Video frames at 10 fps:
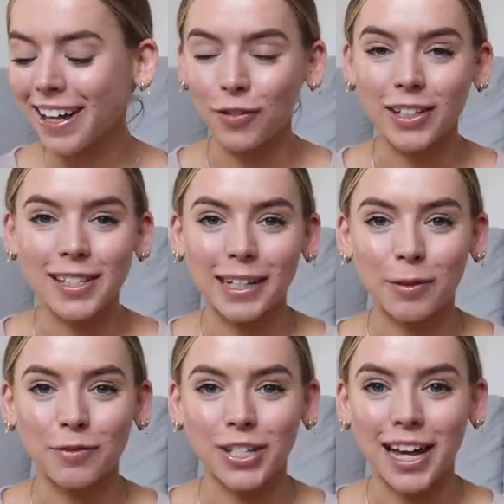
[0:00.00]
Obviously,
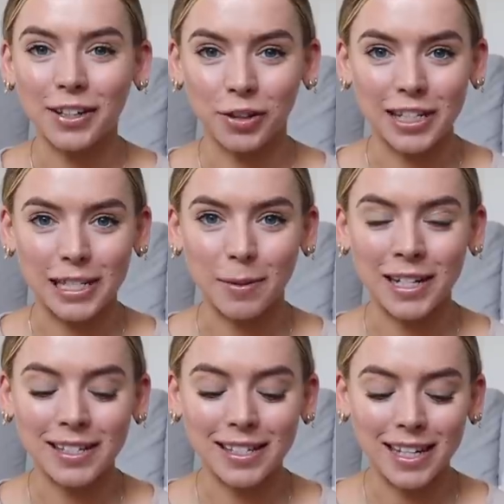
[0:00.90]
we've just had
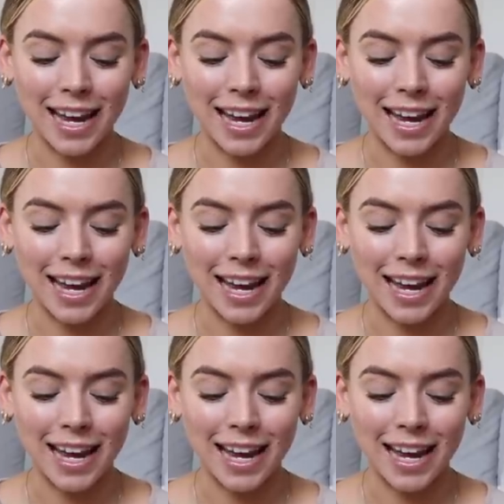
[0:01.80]
Christmas,